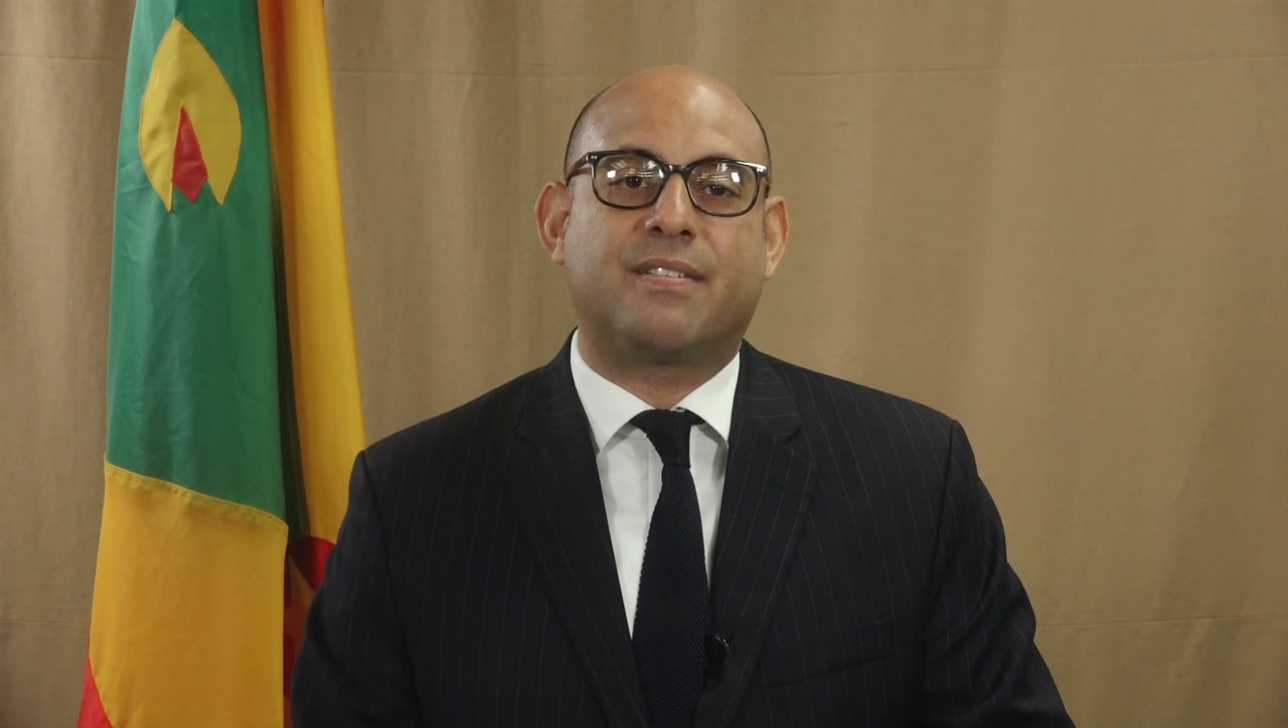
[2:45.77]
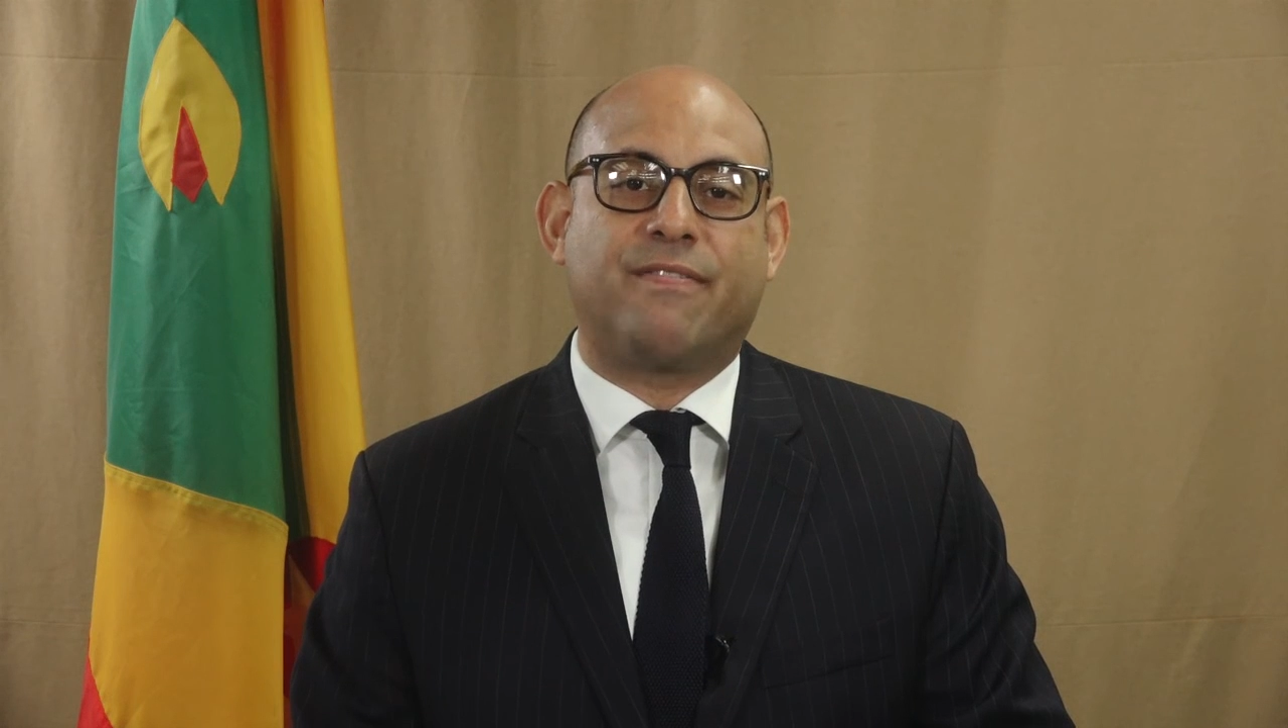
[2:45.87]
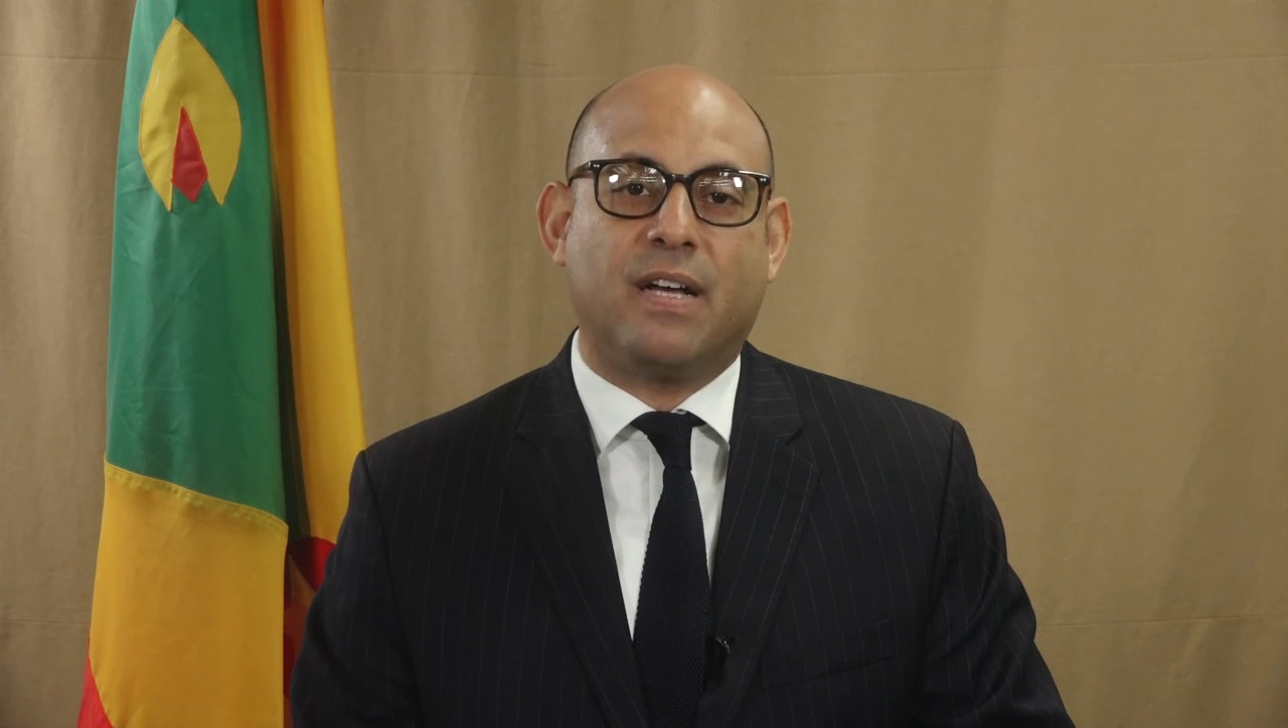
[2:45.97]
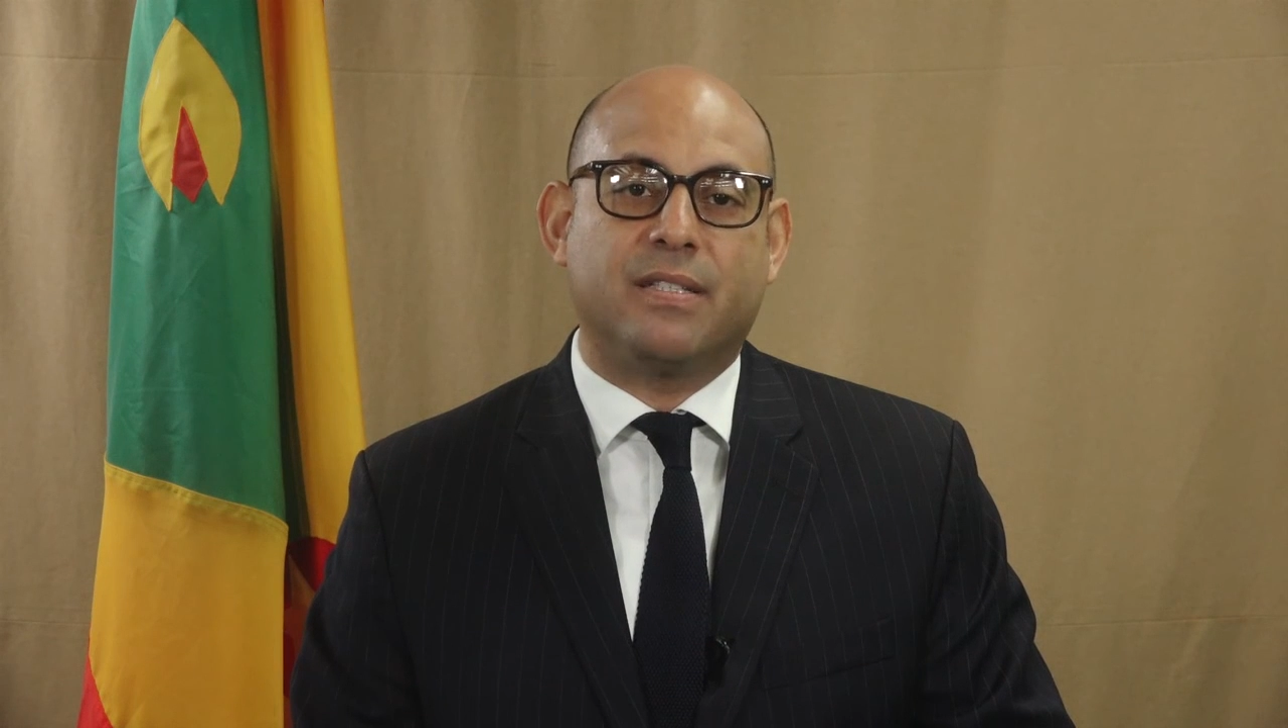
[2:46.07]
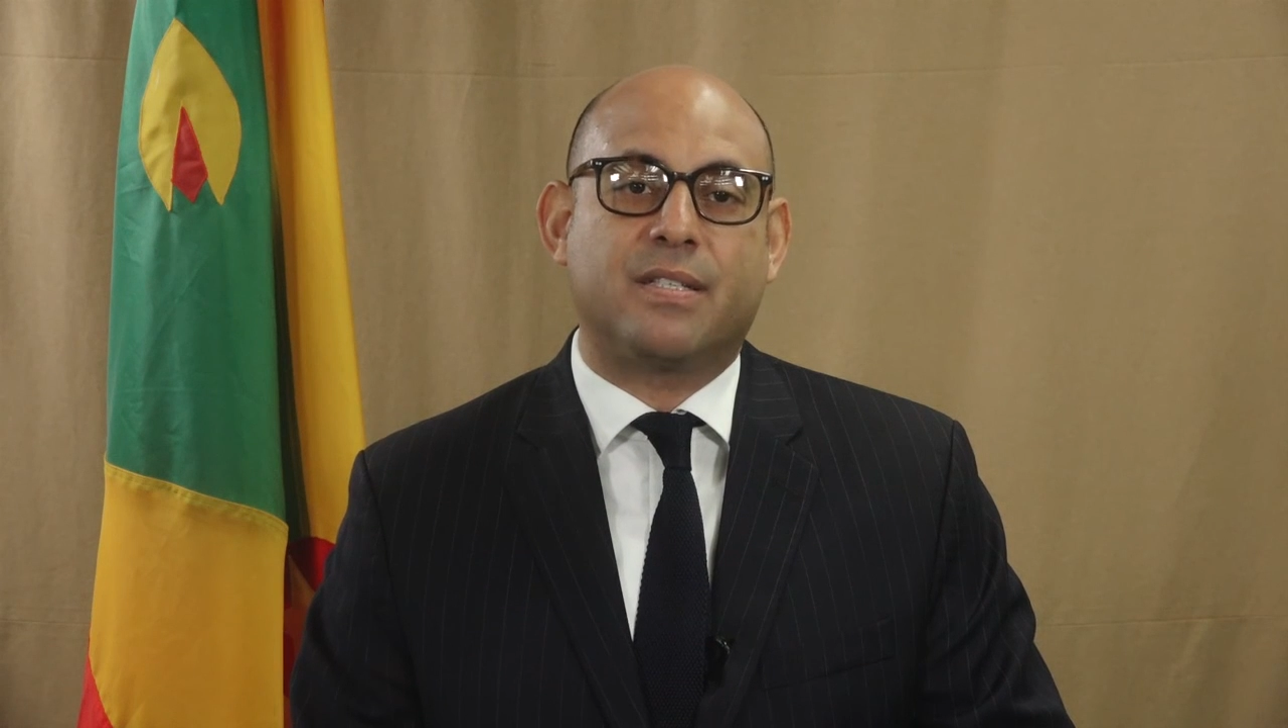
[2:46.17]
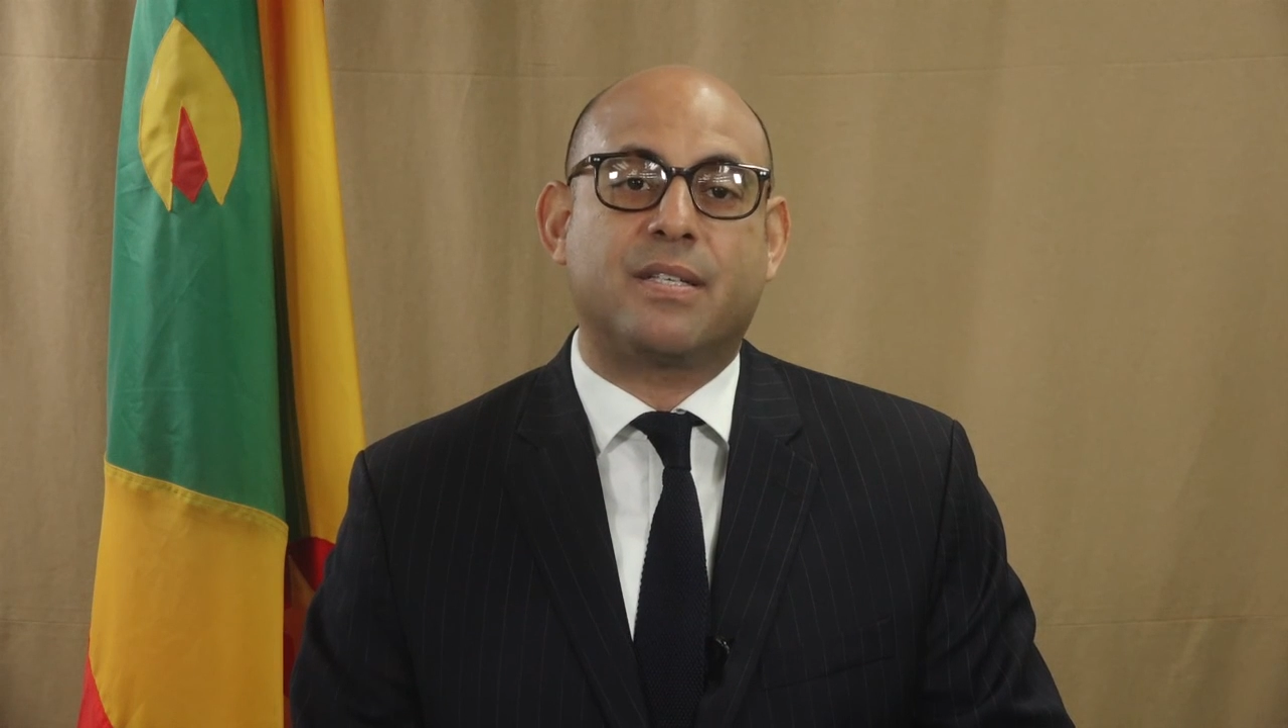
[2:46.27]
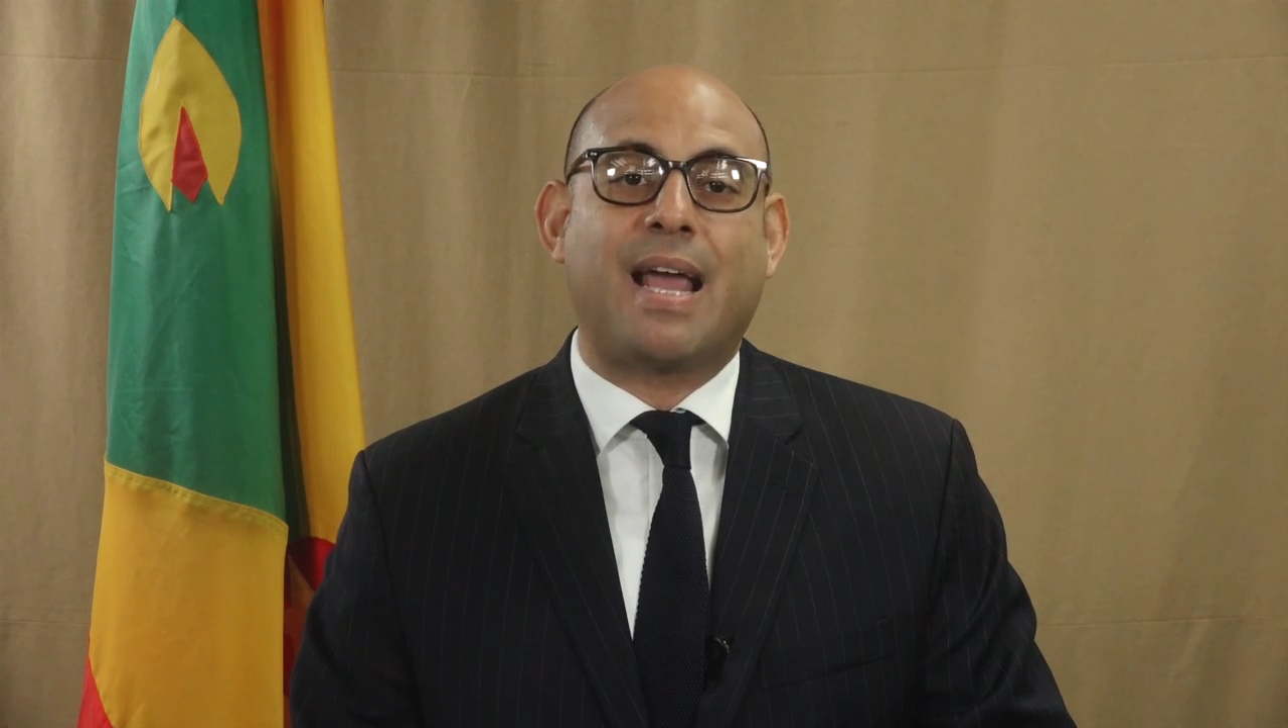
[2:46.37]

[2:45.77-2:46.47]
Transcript: funds